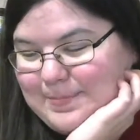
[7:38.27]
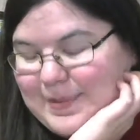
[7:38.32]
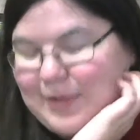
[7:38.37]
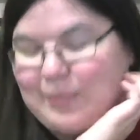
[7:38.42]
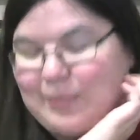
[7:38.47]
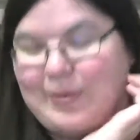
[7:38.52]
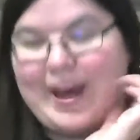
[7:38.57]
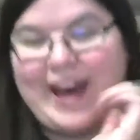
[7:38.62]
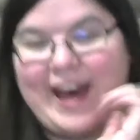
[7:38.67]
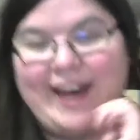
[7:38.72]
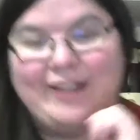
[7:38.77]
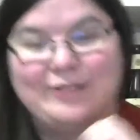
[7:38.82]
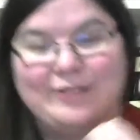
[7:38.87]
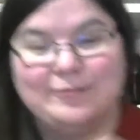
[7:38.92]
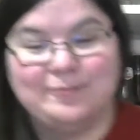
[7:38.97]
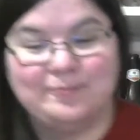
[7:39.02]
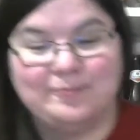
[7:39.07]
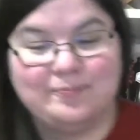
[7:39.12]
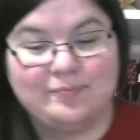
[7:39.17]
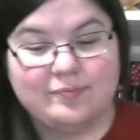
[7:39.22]
Wow.
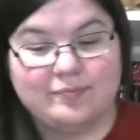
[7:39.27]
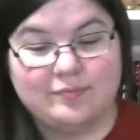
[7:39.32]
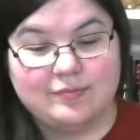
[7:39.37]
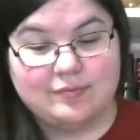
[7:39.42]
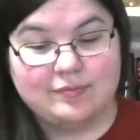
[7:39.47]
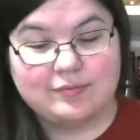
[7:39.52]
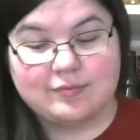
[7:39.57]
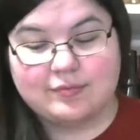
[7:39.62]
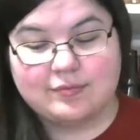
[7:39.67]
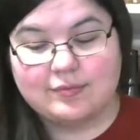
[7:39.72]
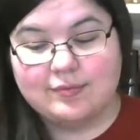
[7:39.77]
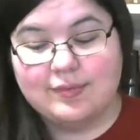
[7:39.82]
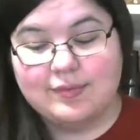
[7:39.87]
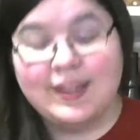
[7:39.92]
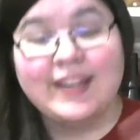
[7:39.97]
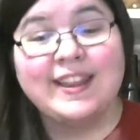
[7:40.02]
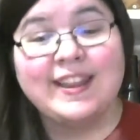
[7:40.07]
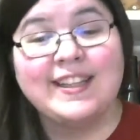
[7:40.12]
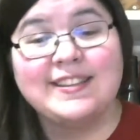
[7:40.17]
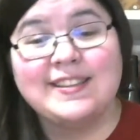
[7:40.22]

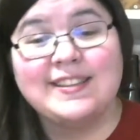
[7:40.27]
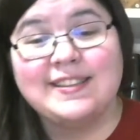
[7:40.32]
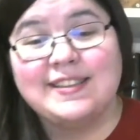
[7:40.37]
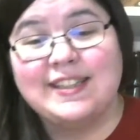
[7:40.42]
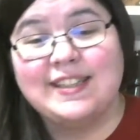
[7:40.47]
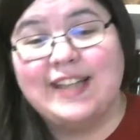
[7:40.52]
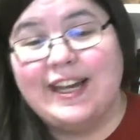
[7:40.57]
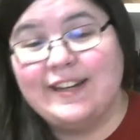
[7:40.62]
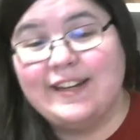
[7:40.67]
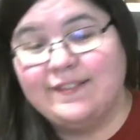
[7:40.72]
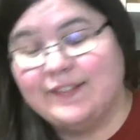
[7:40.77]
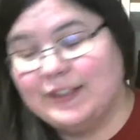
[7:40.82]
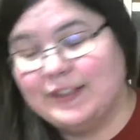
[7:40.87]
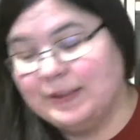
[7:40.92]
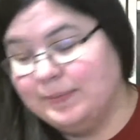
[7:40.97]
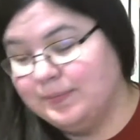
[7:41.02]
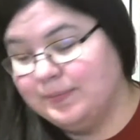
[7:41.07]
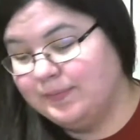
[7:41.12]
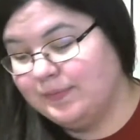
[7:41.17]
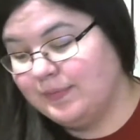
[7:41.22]
This is
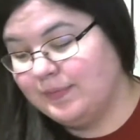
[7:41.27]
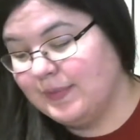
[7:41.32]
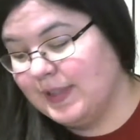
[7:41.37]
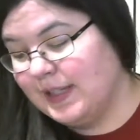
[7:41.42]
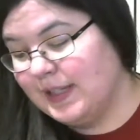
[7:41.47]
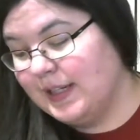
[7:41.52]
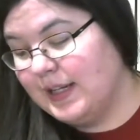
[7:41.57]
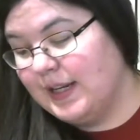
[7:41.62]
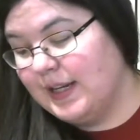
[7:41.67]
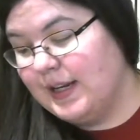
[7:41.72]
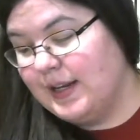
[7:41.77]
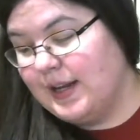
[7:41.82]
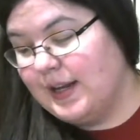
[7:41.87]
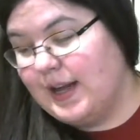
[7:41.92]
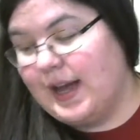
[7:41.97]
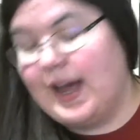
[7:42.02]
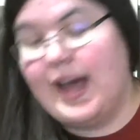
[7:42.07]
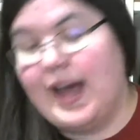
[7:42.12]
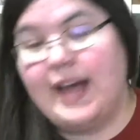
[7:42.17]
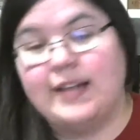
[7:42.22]
delightful.
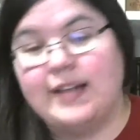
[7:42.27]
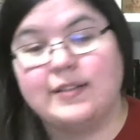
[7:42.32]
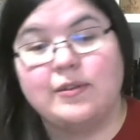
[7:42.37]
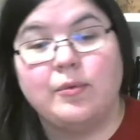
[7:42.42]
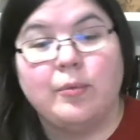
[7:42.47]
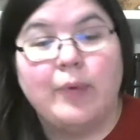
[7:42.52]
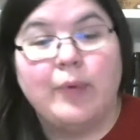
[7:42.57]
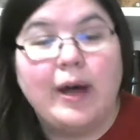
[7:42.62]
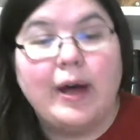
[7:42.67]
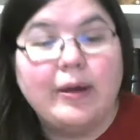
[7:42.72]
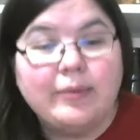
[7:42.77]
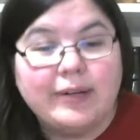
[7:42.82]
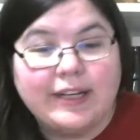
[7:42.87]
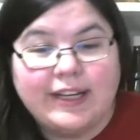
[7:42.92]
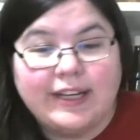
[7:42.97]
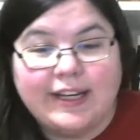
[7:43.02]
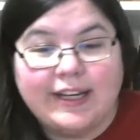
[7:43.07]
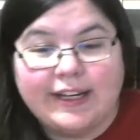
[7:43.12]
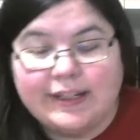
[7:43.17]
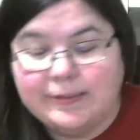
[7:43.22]
And while we're
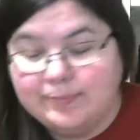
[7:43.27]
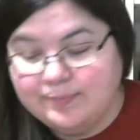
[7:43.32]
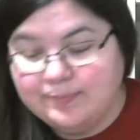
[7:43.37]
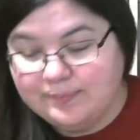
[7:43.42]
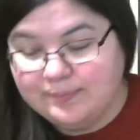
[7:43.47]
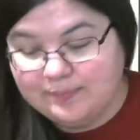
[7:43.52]
here,